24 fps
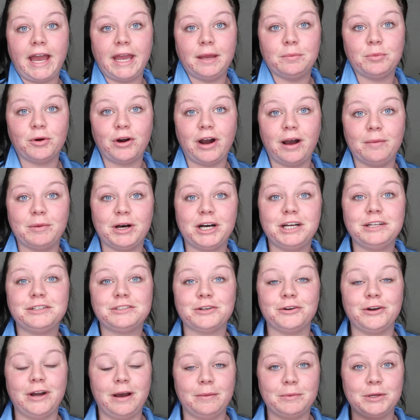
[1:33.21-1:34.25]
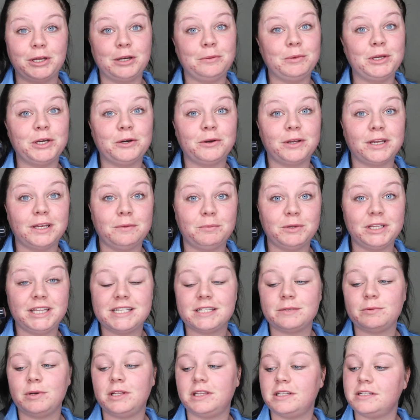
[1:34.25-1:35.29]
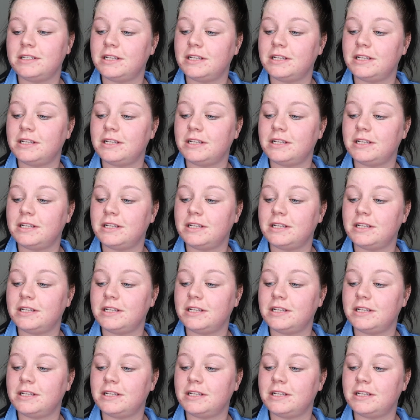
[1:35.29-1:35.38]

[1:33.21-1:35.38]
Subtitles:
a primer, so I'm going to be going in with this one.